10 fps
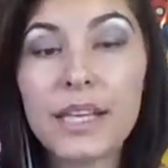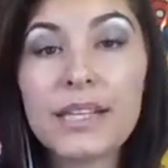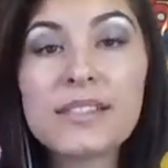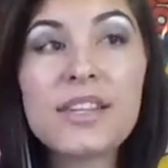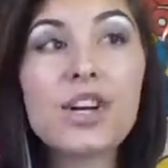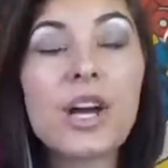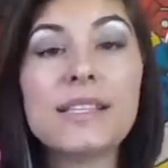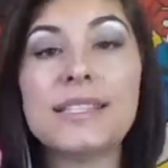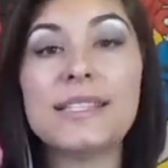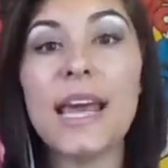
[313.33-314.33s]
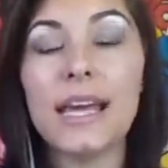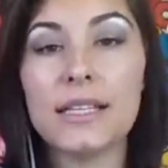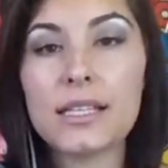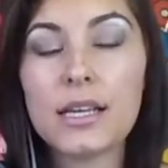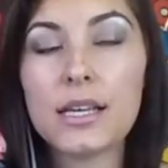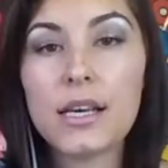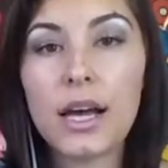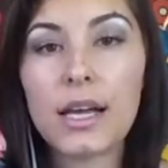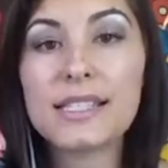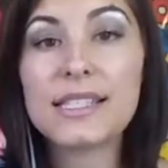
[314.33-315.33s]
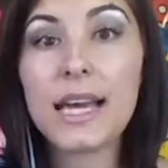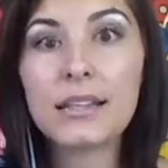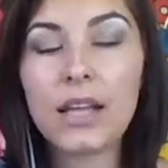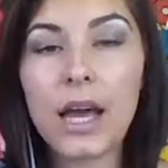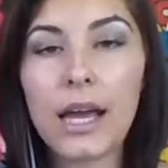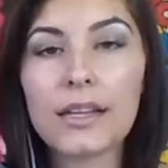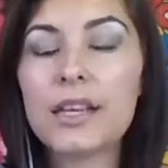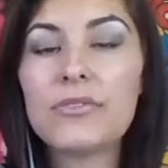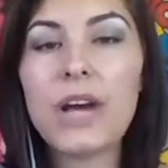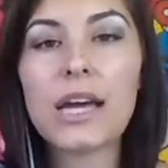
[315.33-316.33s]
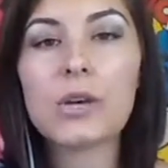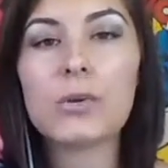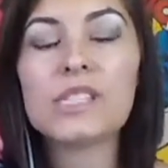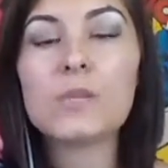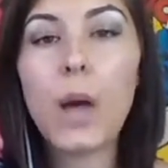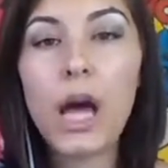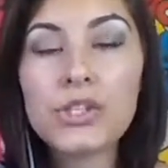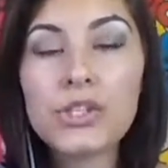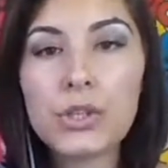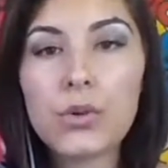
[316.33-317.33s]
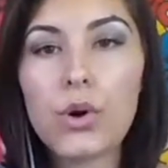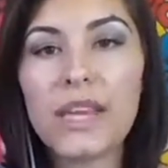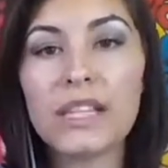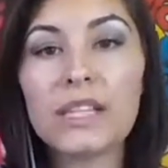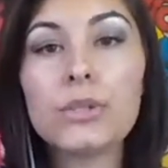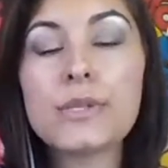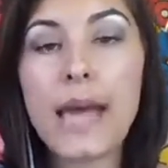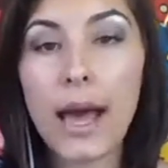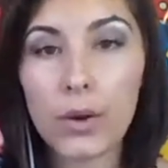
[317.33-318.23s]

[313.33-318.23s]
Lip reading: Is there a date, a deadline that they've got to respond to or they lose out?